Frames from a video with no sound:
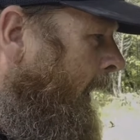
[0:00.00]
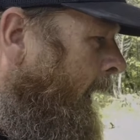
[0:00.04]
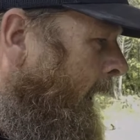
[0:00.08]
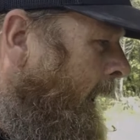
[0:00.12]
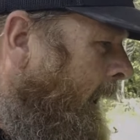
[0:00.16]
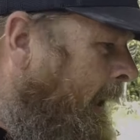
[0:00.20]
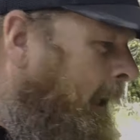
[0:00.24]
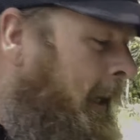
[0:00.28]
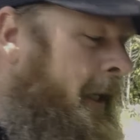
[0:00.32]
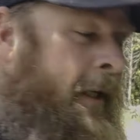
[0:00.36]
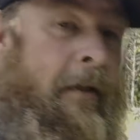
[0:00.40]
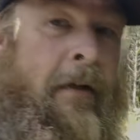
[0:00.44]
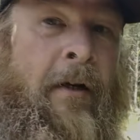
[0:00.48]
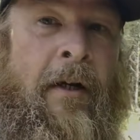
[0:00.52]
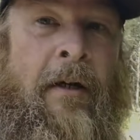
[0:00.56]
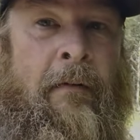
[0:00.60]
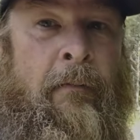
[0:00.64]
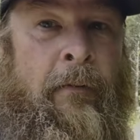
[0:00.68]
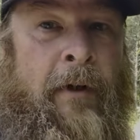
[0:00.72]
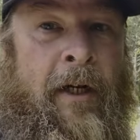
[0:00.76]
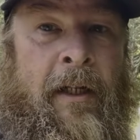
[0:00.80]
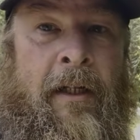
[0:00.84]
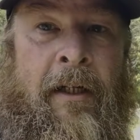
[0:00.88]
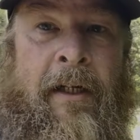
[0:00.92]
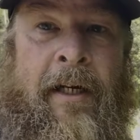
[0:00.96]
And you can
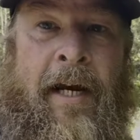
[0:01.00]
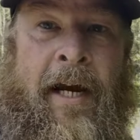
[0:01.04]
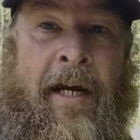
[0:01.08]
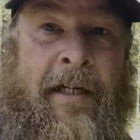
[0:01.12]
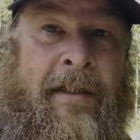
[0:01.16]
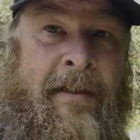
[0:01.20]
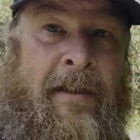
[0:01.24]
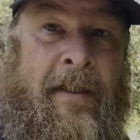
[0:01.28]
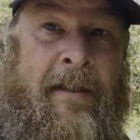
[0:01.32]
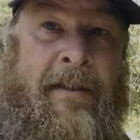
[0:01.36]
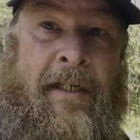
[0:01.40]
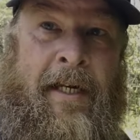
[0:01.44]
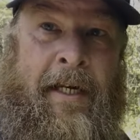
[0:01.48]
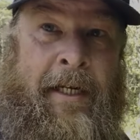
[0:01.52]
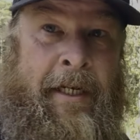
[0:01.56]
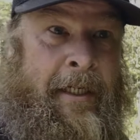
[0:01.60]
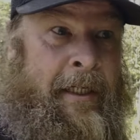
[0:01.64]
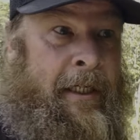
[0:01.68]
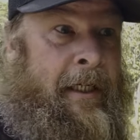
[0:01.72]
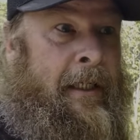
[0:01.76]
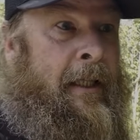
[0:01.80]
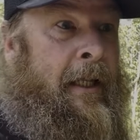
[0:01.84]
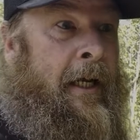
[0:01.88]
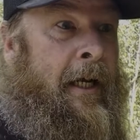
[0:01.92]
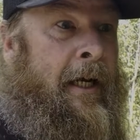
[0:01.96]
readily access
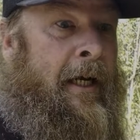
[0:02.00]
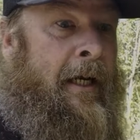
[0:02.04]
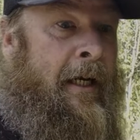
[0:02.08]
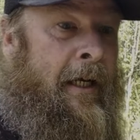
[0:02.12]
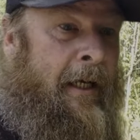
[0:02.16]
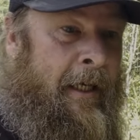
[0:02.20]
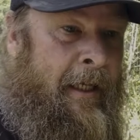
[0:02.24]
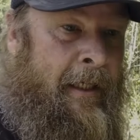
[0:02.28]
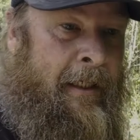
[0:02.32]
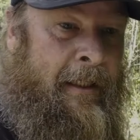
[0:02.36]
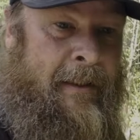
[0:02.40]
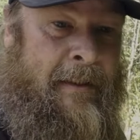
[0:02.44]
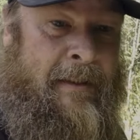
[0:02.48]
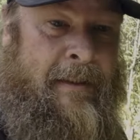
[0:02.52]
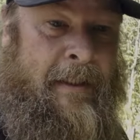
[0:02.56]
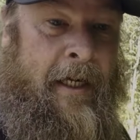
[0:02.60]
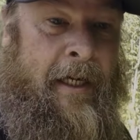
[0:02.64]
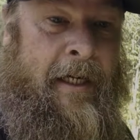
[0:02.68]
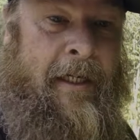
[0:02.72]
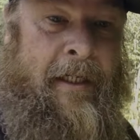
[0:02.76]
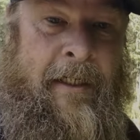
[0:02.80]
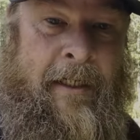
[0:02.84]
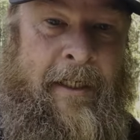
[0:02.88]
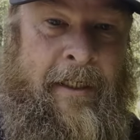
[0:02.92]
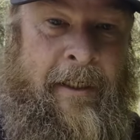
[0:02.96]
any lot, any
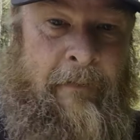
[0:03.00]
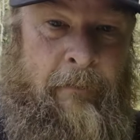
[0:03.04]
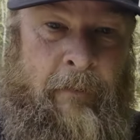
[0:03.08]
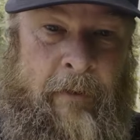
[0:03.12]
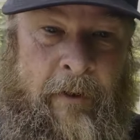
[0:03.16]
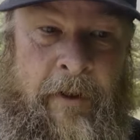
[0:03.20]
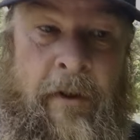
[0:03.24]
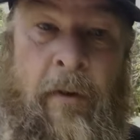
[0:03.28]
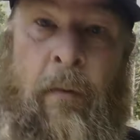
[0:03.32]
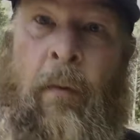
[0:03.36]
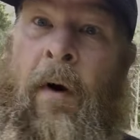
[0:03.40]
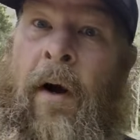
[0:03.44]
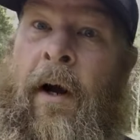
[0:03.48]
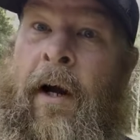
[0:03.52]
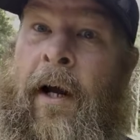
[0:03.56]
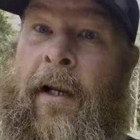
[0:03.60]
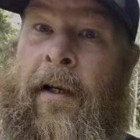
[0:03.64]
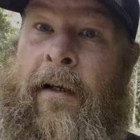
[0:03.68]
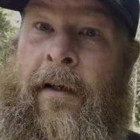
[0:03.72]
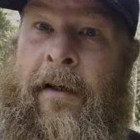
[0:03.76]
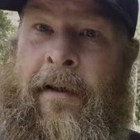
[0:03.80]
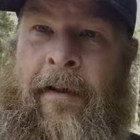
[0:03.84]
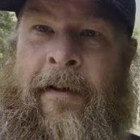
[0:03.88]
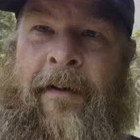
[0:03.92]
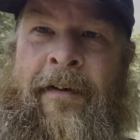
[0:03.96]
site, anywhere you want.
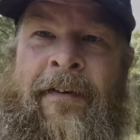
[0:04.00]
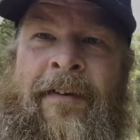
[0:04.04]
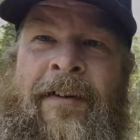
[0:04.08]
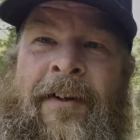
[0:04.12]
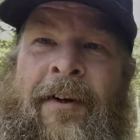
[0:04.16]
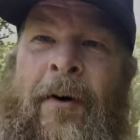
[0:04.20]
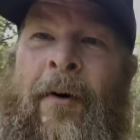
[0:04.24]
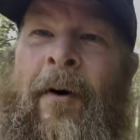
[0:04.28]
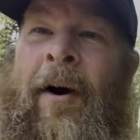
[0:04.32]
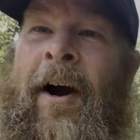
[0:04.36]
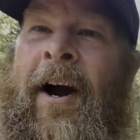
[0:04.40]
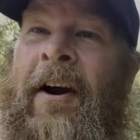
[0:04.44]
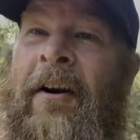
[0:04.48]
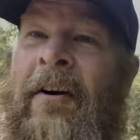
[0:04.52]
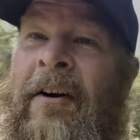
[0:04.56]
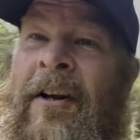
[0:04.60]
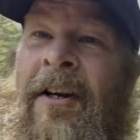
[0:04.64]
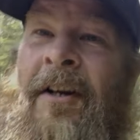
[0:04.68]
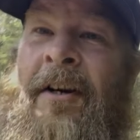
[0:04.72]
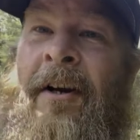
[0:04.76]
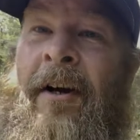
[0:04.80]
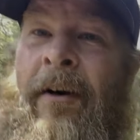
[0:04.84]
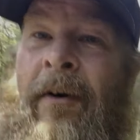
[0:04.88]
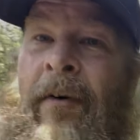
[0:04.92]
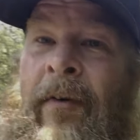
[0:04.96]
So I already
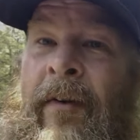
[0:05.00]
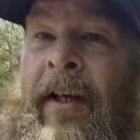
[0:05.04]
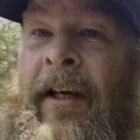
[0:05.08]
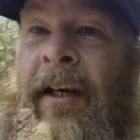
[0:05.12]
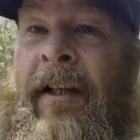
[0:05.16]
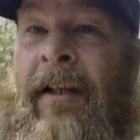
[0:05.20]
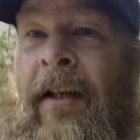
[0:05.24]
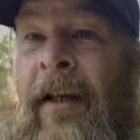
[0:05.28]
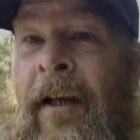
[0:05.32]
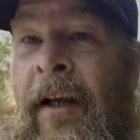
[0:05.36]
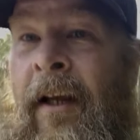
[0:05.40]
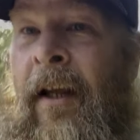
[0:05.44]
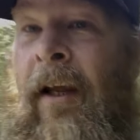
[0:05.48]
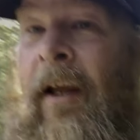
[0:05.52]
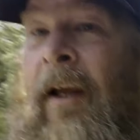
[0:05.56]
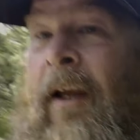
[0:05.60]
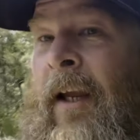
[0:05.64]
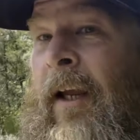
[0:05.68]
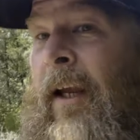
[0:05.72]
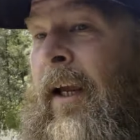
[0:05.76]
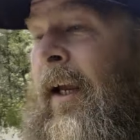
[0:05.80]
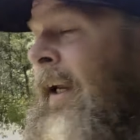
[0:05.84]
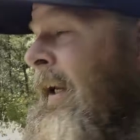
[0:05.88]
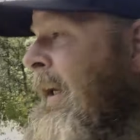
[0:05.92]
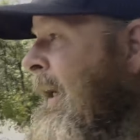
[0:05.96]
know that,
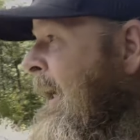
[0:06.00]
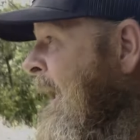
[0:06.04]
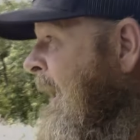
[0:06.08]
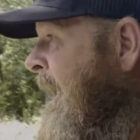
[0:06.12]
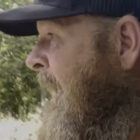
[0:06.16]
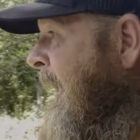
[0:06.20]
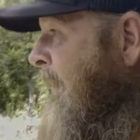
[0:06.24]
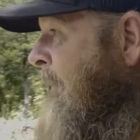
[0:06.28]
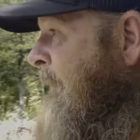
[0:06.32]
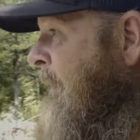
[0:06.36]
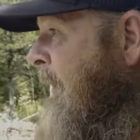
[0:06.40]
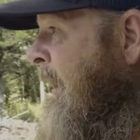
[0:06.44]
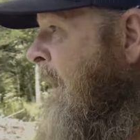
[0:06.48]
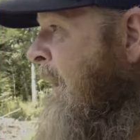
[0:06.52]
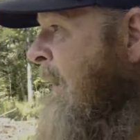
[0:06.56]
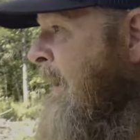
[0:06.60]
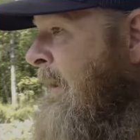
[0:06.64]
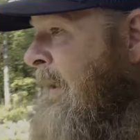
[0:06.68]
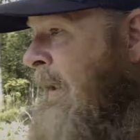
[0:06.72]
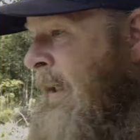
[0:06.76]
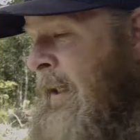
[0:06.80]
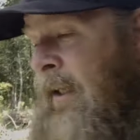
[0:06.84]
yeah, I've got...